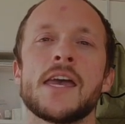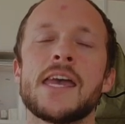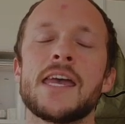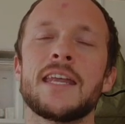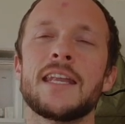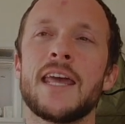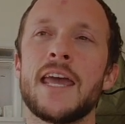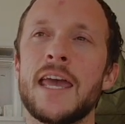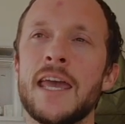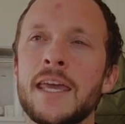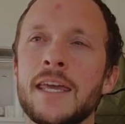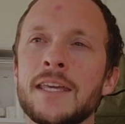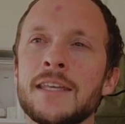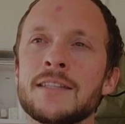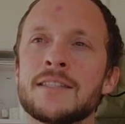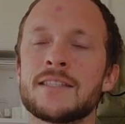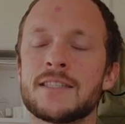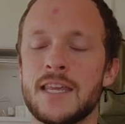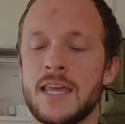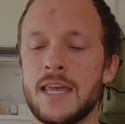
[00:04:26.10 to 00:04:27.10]
it
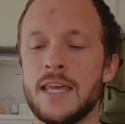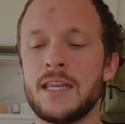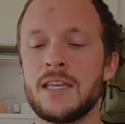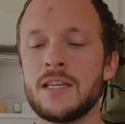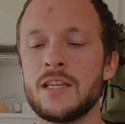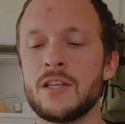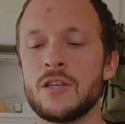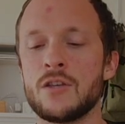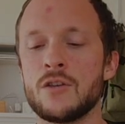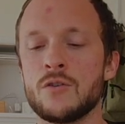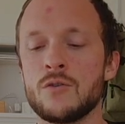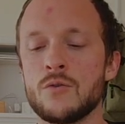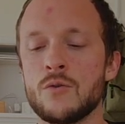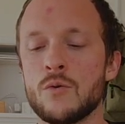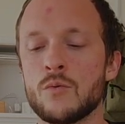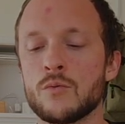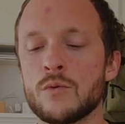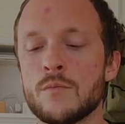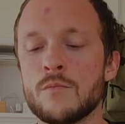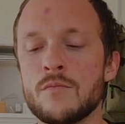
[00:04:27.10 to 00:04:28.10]
aids in
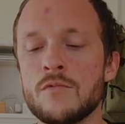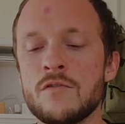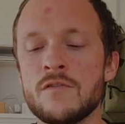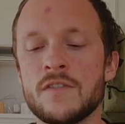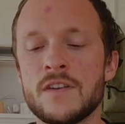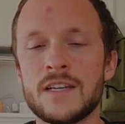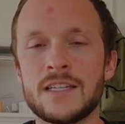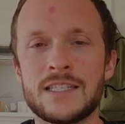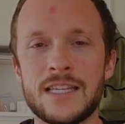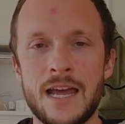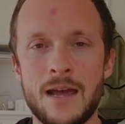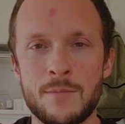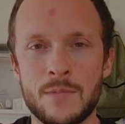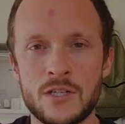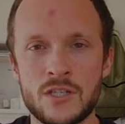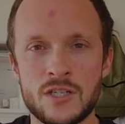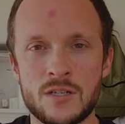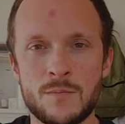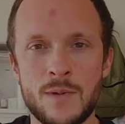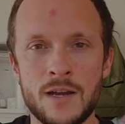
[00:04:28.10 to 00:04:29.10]
you removing
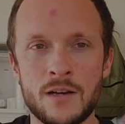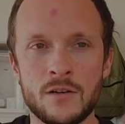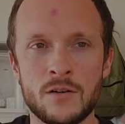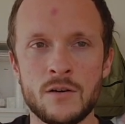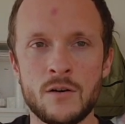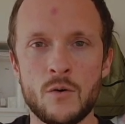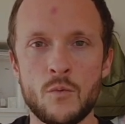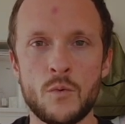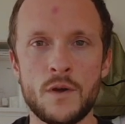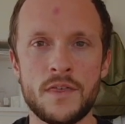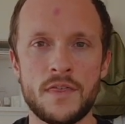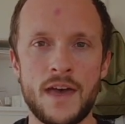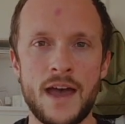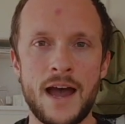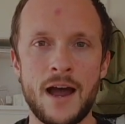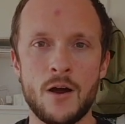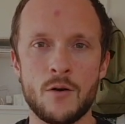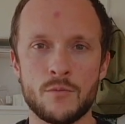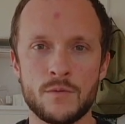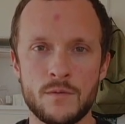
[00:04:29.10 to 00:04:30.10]
damaged metal
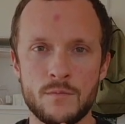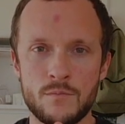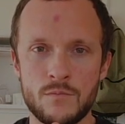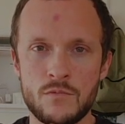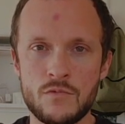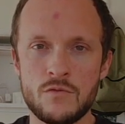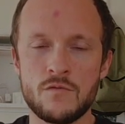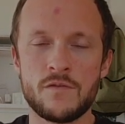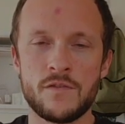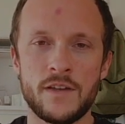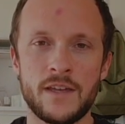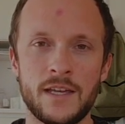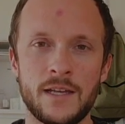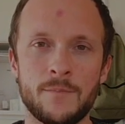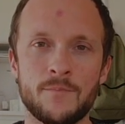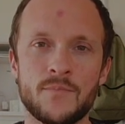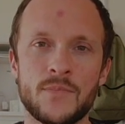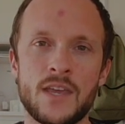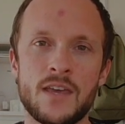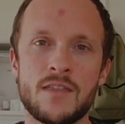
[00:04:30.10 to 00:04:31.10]
without
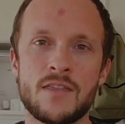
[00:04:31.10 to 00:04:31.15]
removing